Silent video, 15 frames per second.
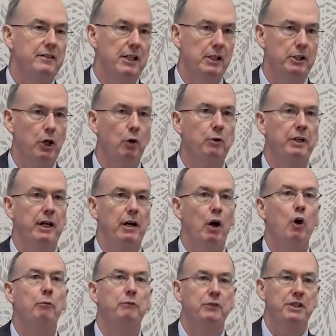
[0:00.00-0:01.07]
They'll go there
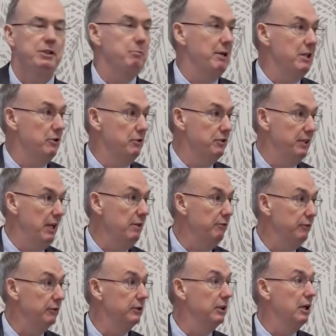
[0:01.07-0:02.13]
hopefully to make you
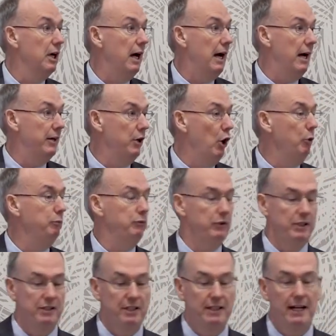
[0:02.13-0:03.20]
safe and
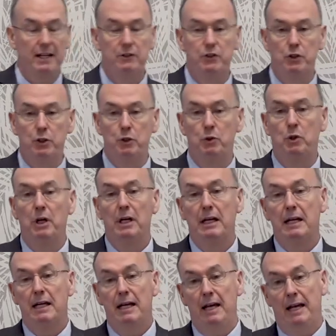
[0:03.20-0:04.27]
hopefully to get you,
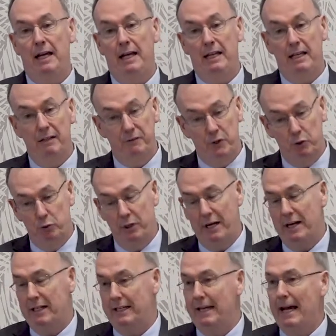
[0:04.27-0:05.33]
if you run
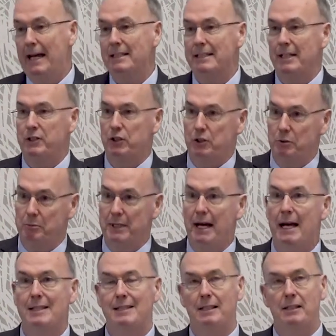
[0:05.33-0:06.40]
out of gas, get you some
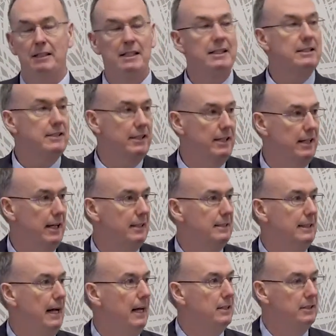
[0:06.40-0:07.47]
gas at least to the
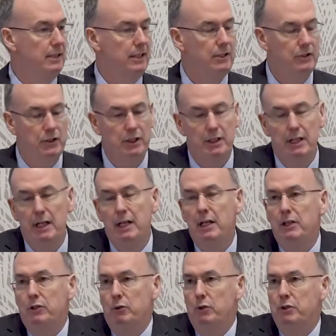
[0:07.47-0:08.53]
next gas station.
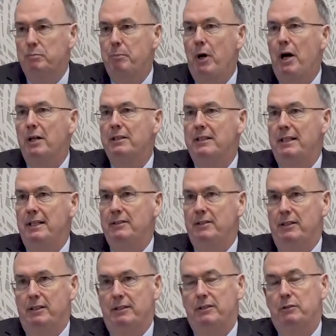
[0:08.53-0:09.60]
To respond to
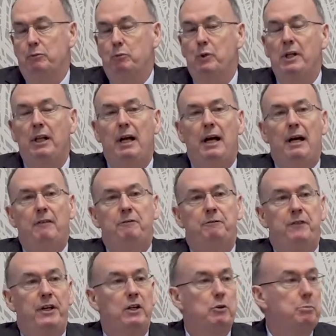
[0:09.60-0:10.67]
incidents, we'll have
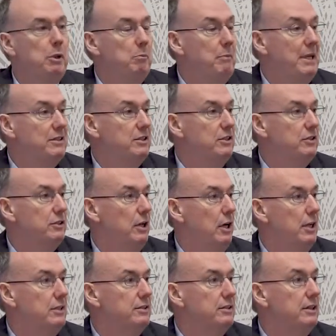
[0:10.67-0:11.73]
variable message
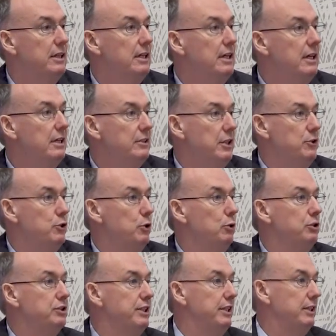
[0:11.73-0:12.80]
signs that
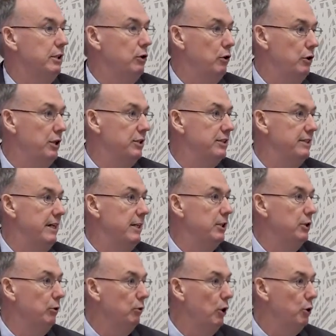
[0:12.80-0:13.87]
you'll see the current state
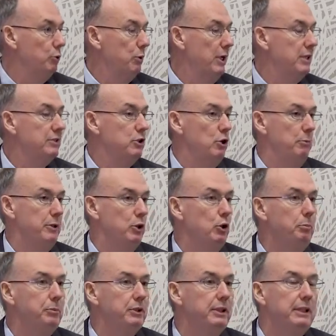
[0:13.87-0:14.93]
of the roadways coming
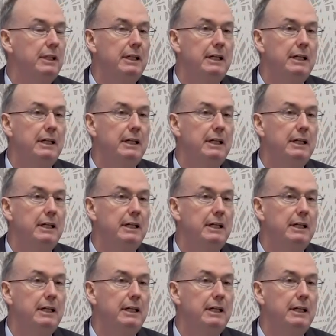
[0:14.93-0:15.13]
up.